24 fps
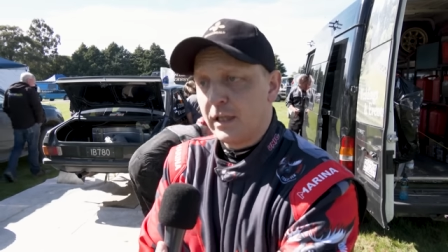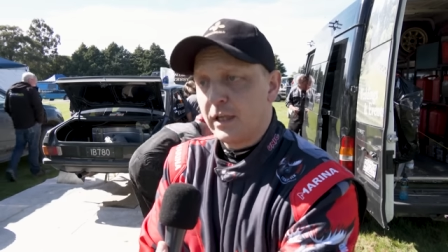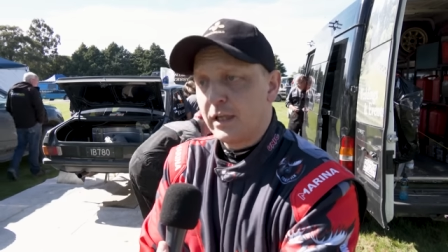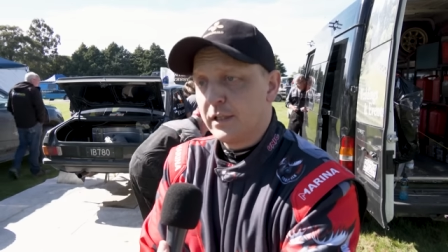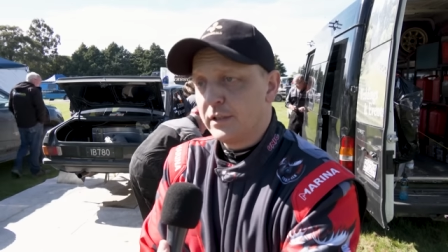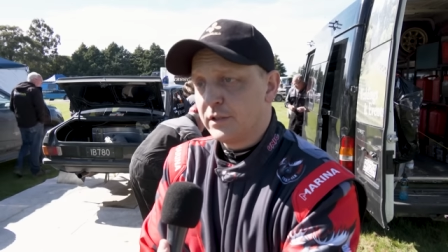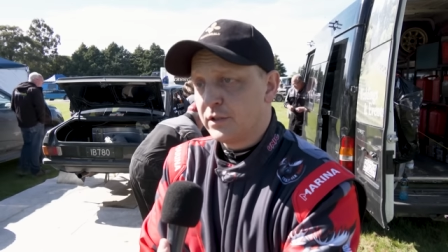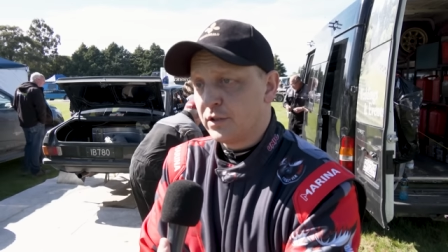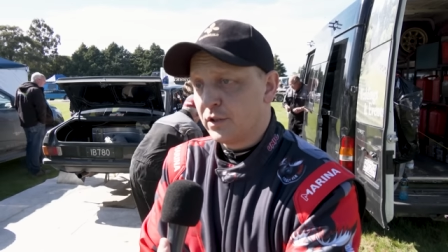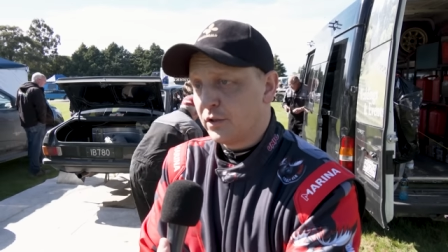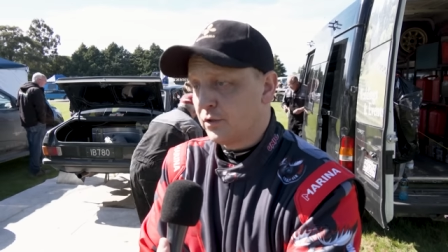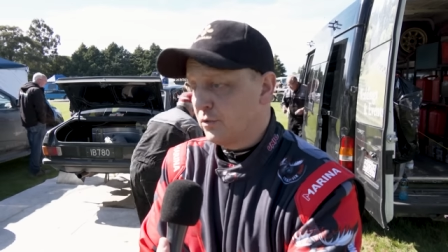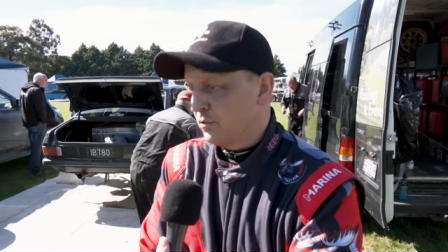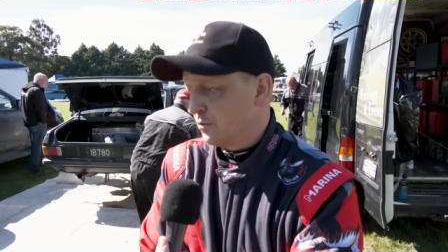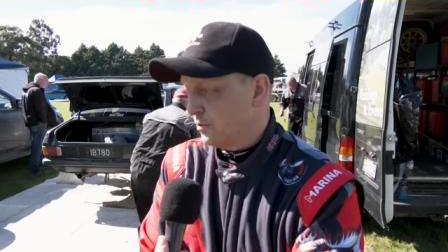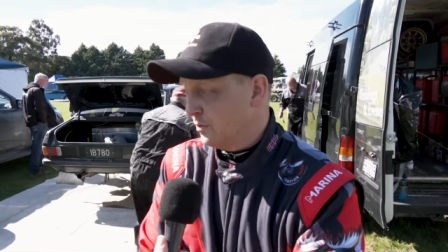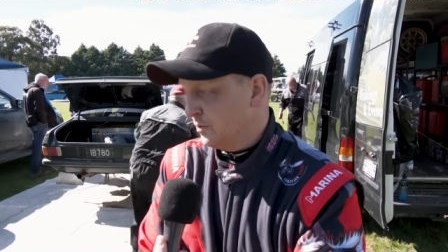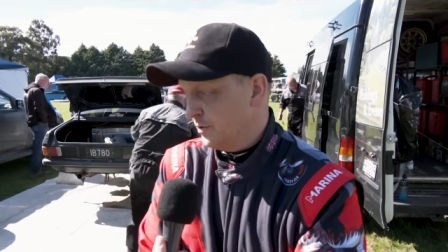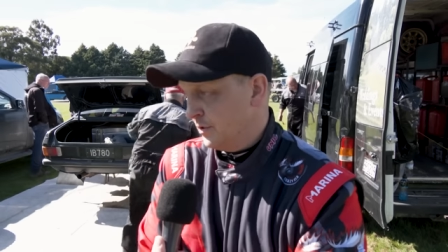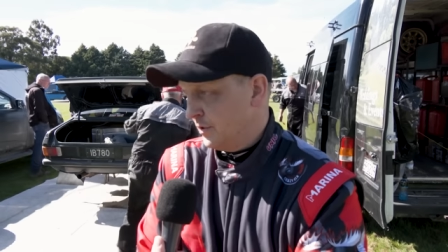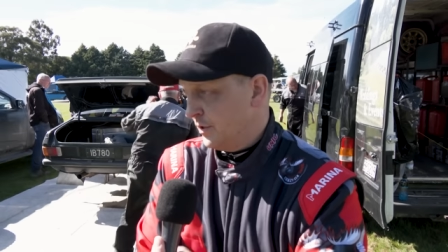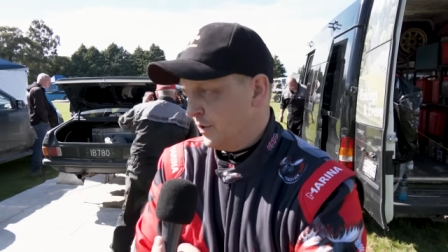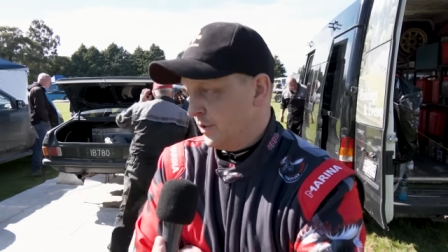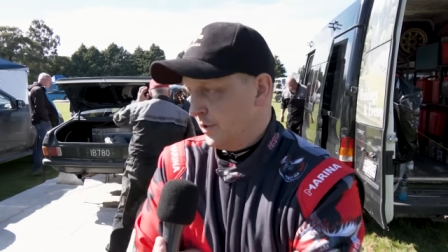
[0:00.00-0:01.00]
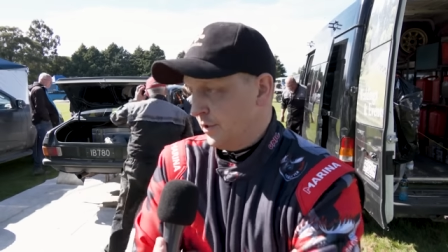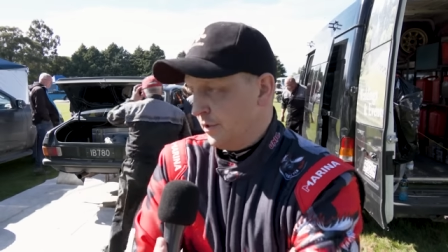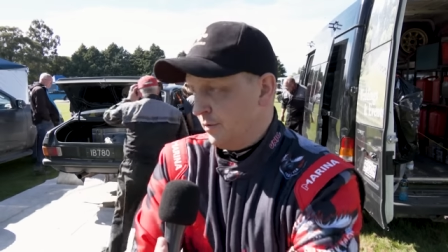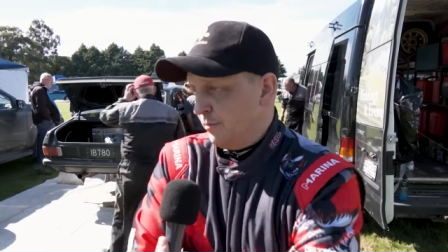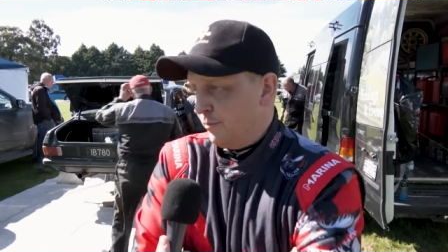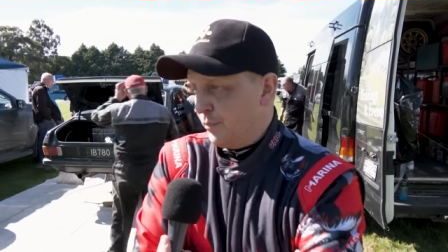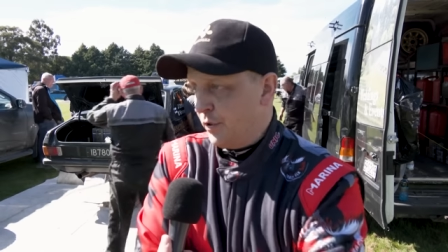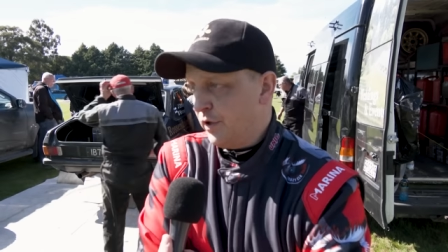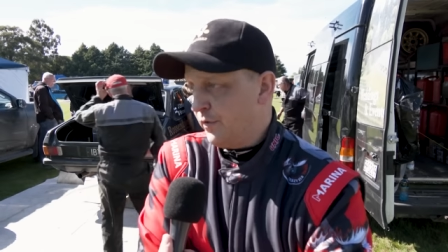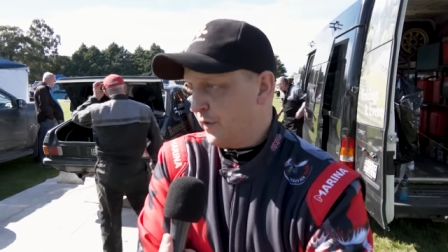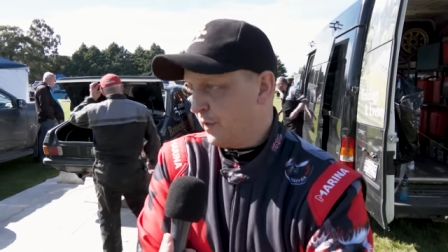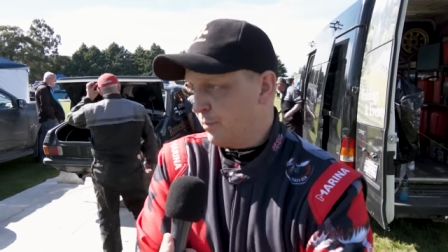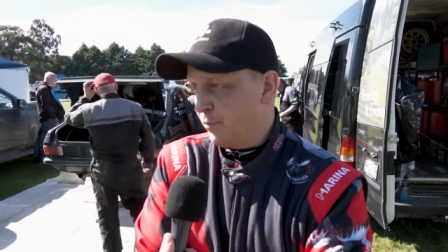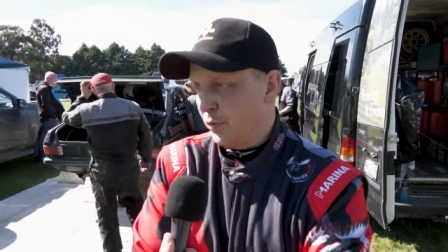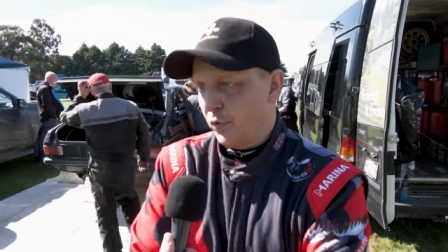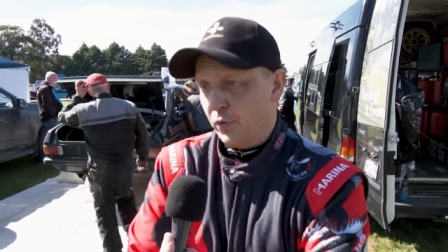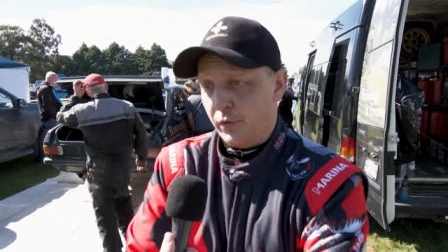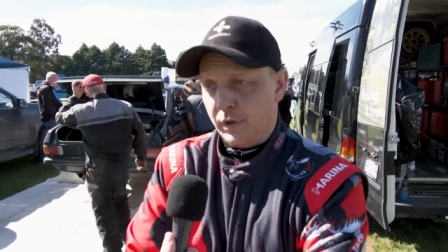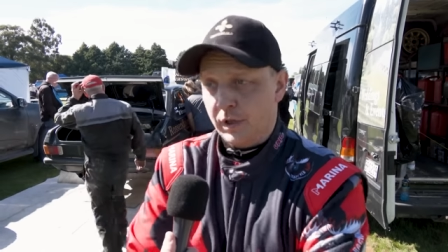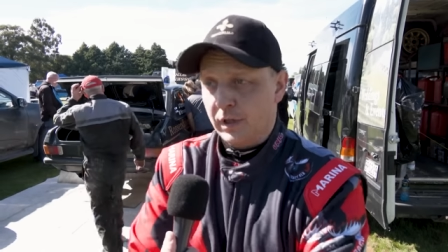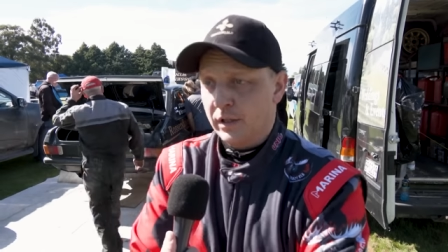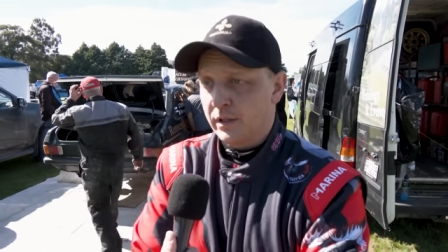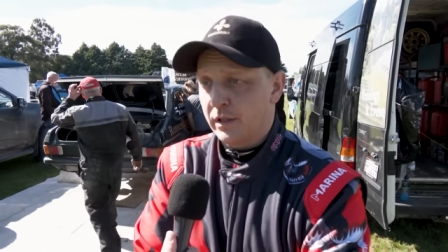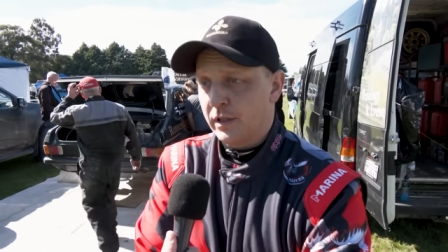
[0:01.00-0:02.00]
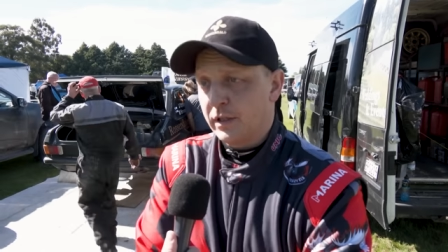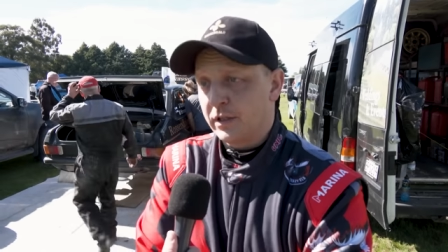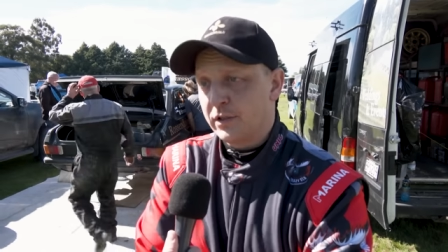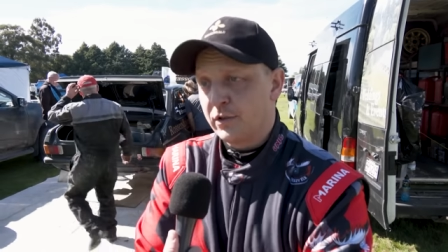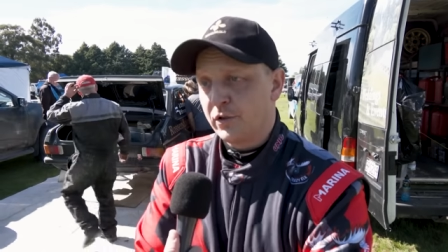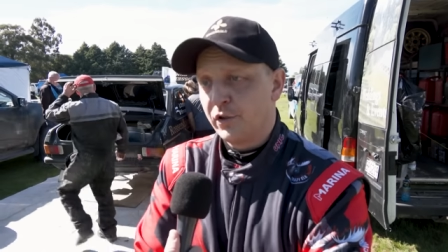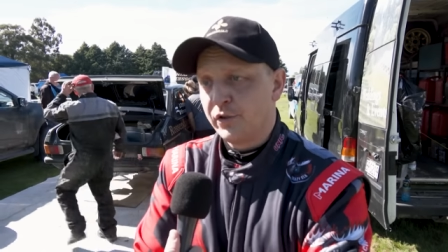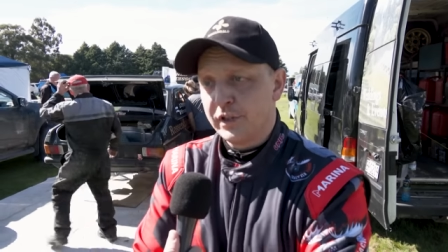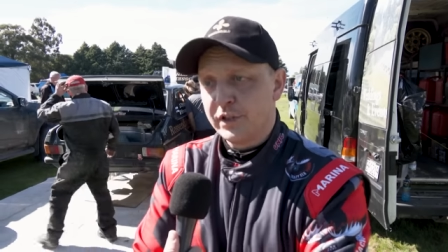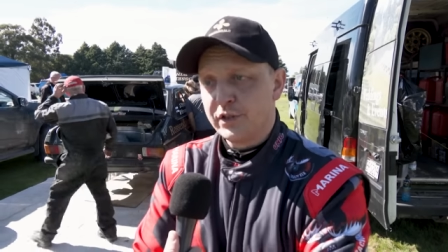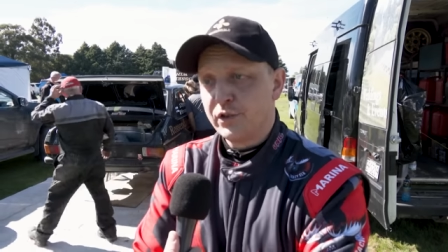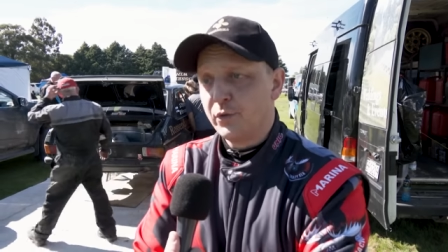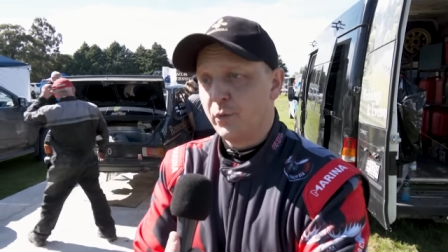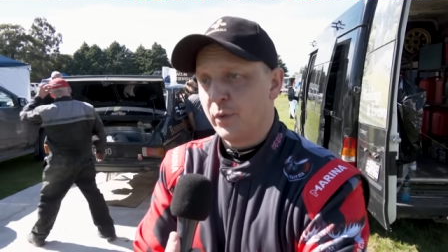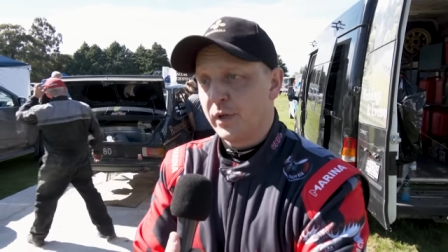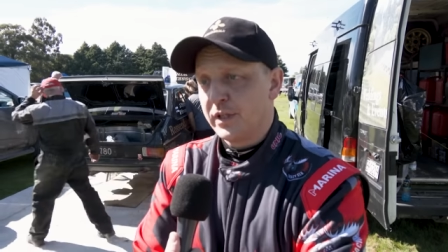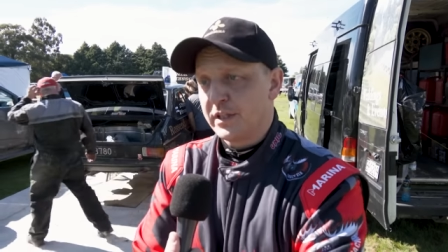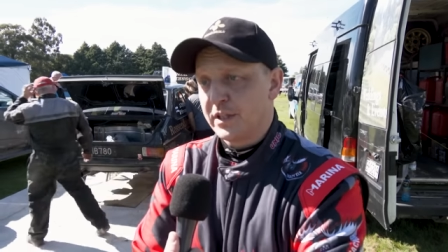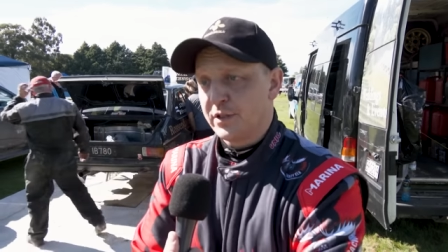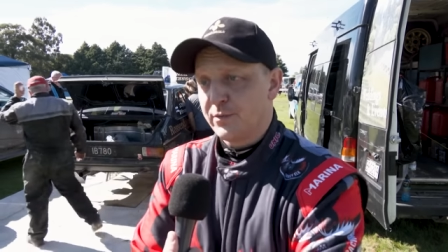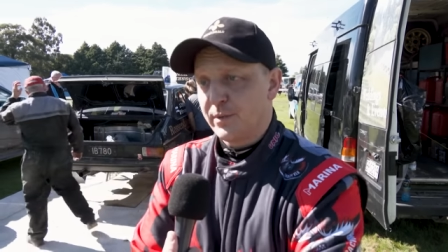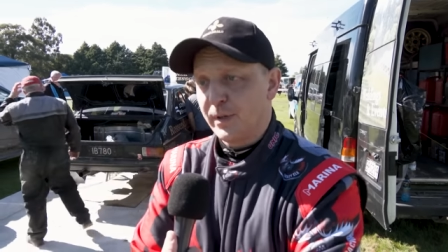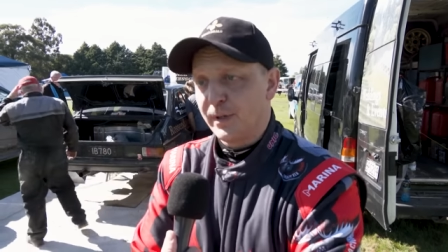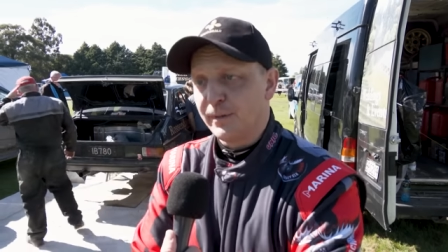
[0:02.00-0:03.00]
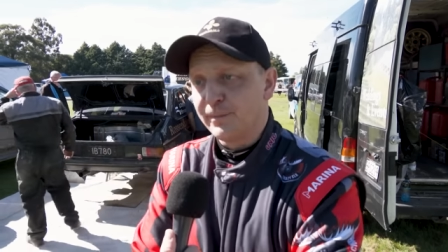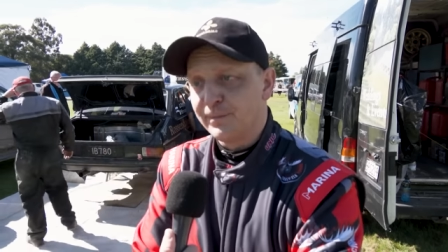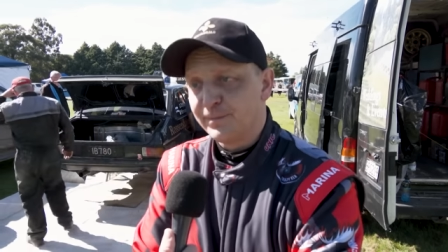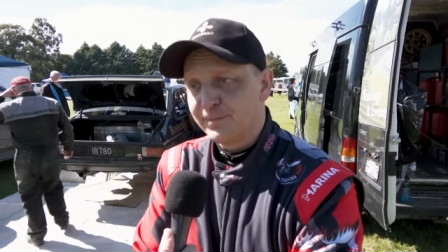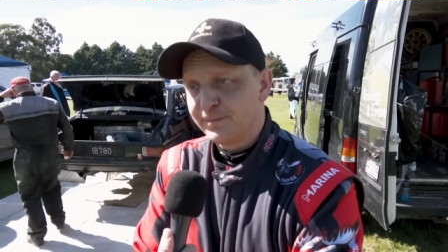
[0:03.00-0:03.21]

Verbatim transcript: line. So perfect morning, like condition-wise as well